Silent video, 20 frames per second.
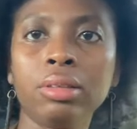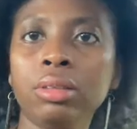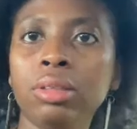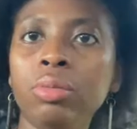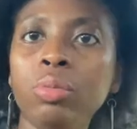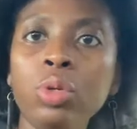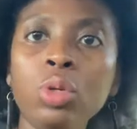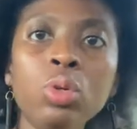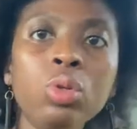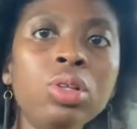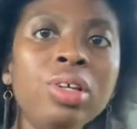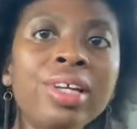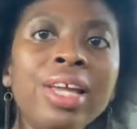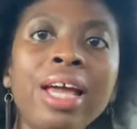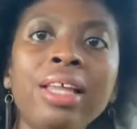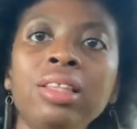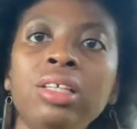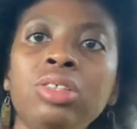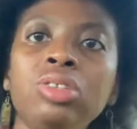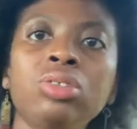When you look
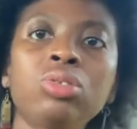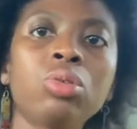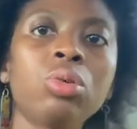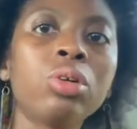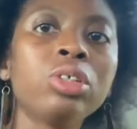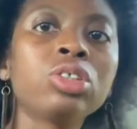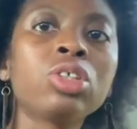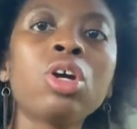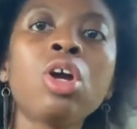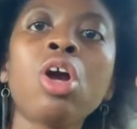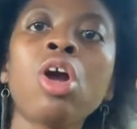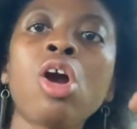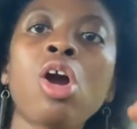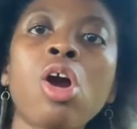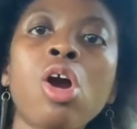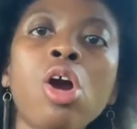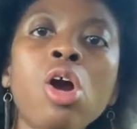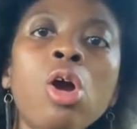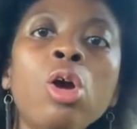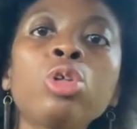at these stories,
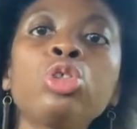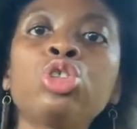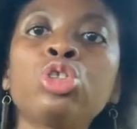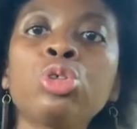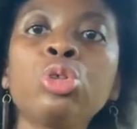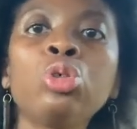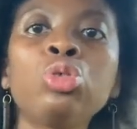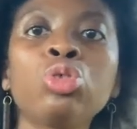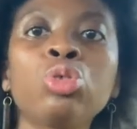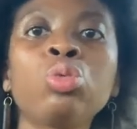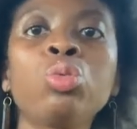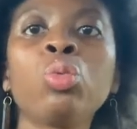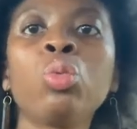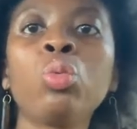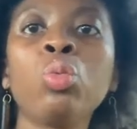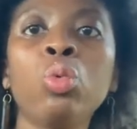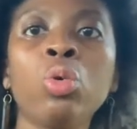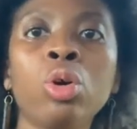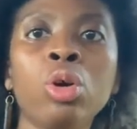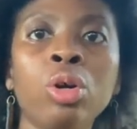her
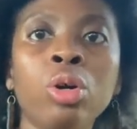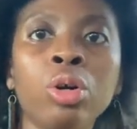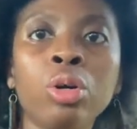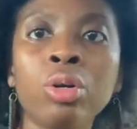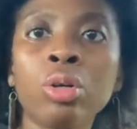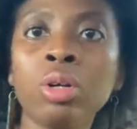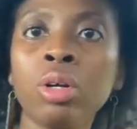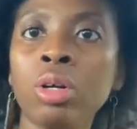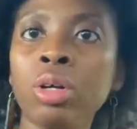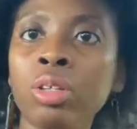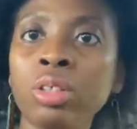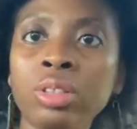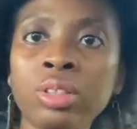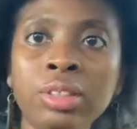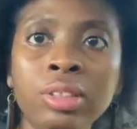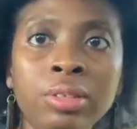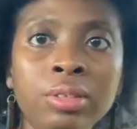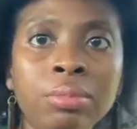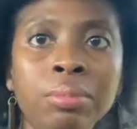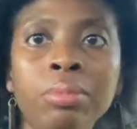children were
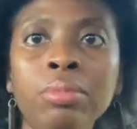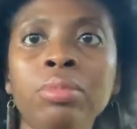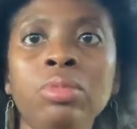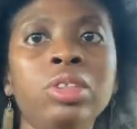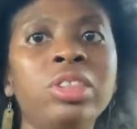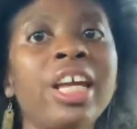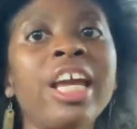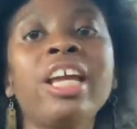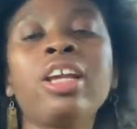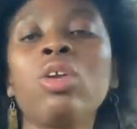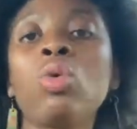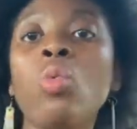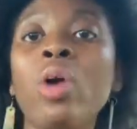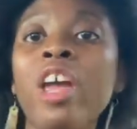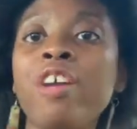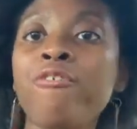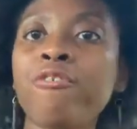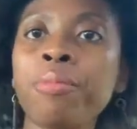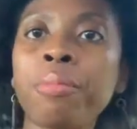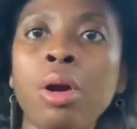taken
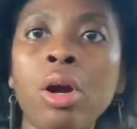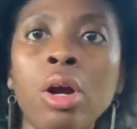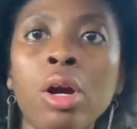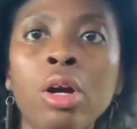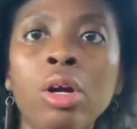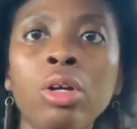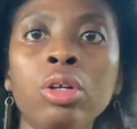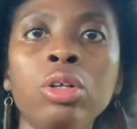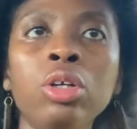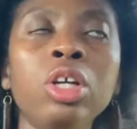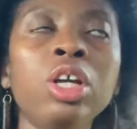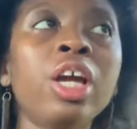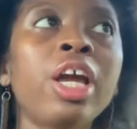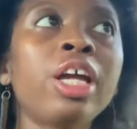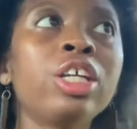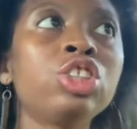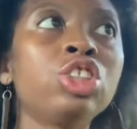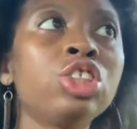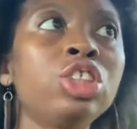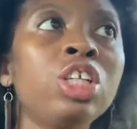away from her,
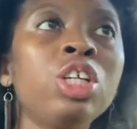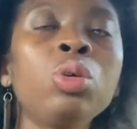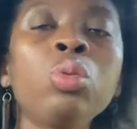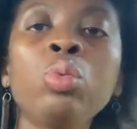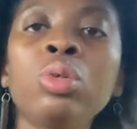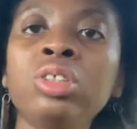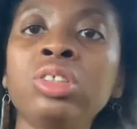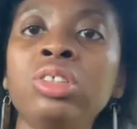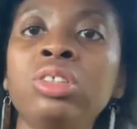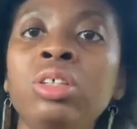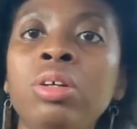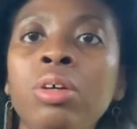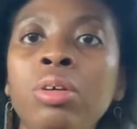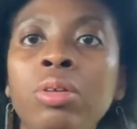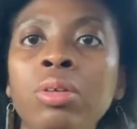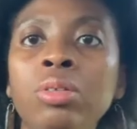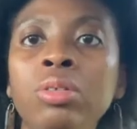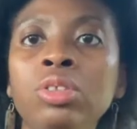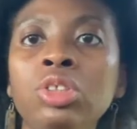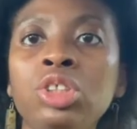and she was
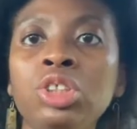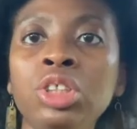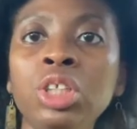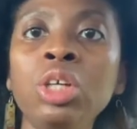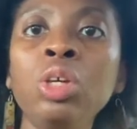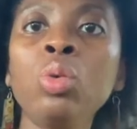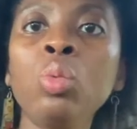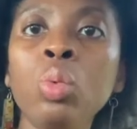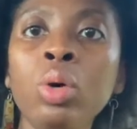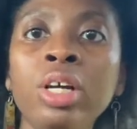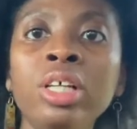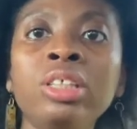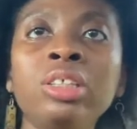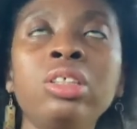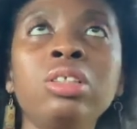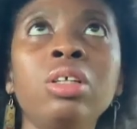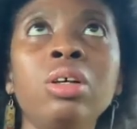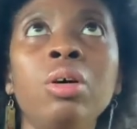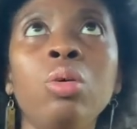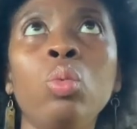the
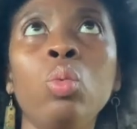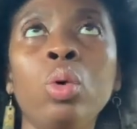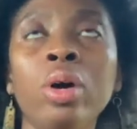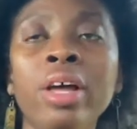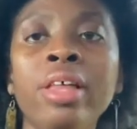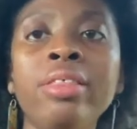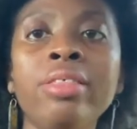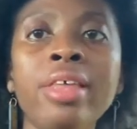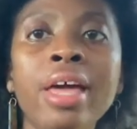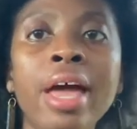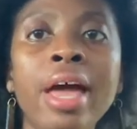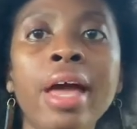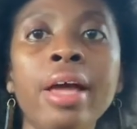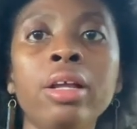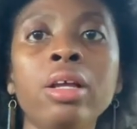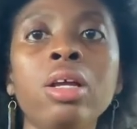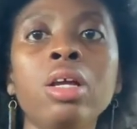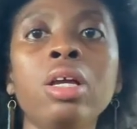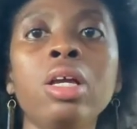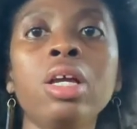one
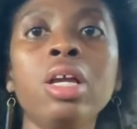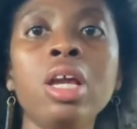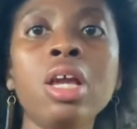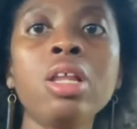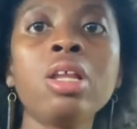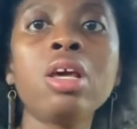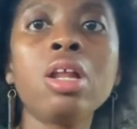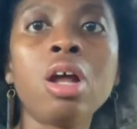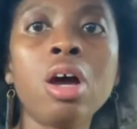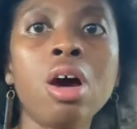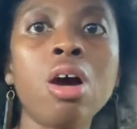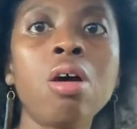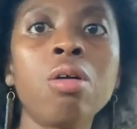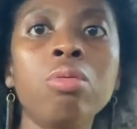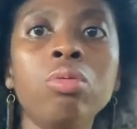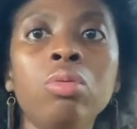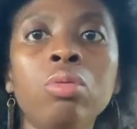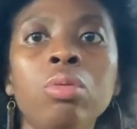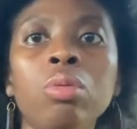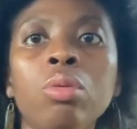that ended
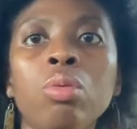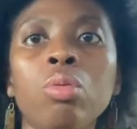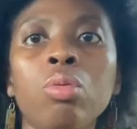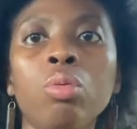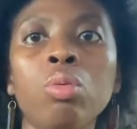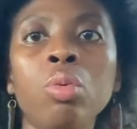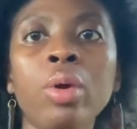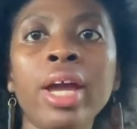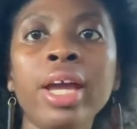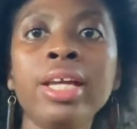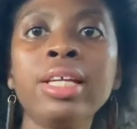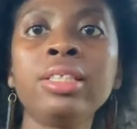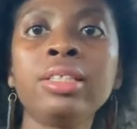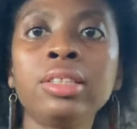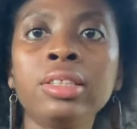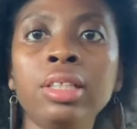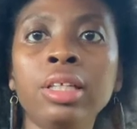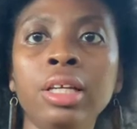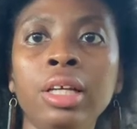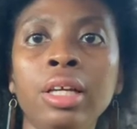up
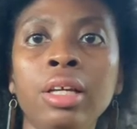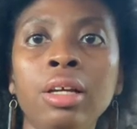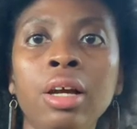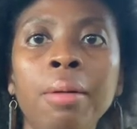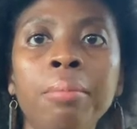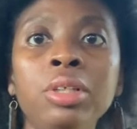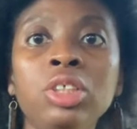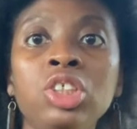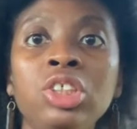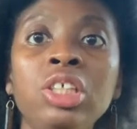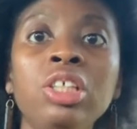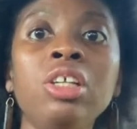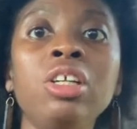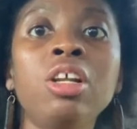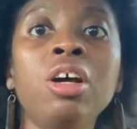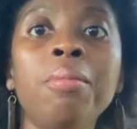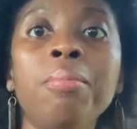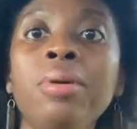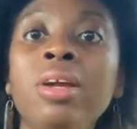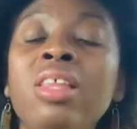she
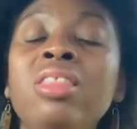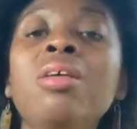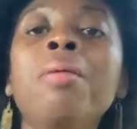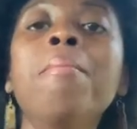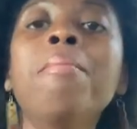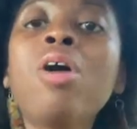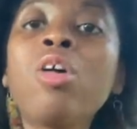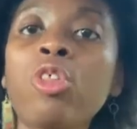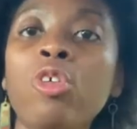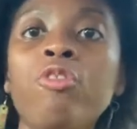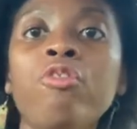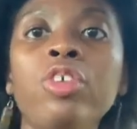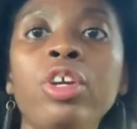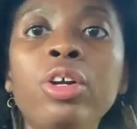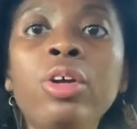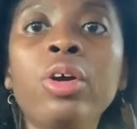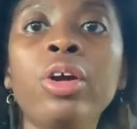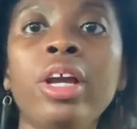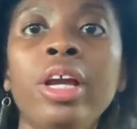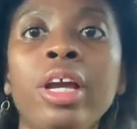ended up being the mother
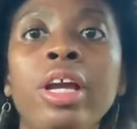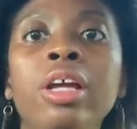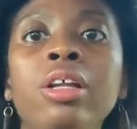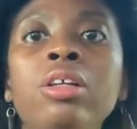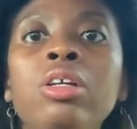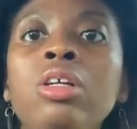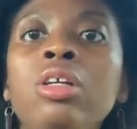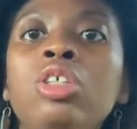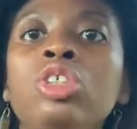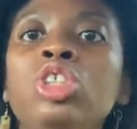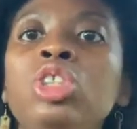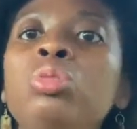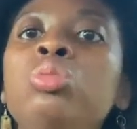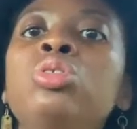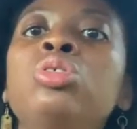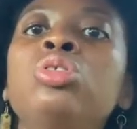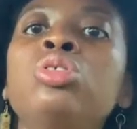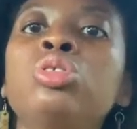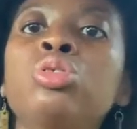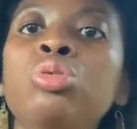figure, and she
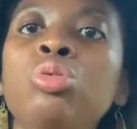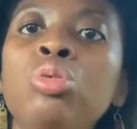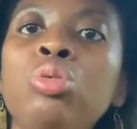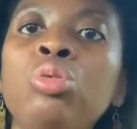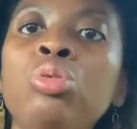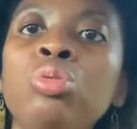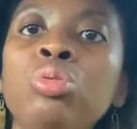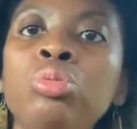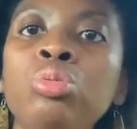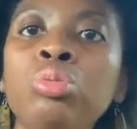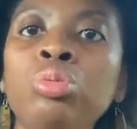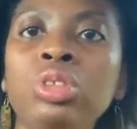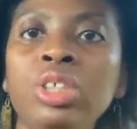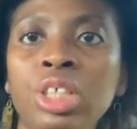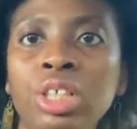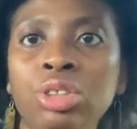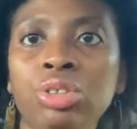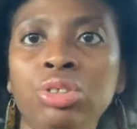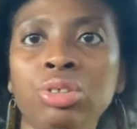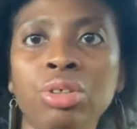was the school
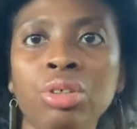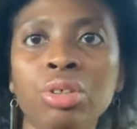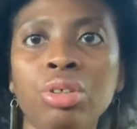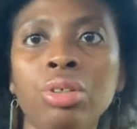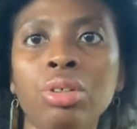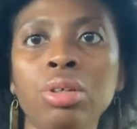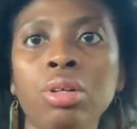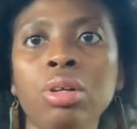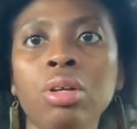teacher.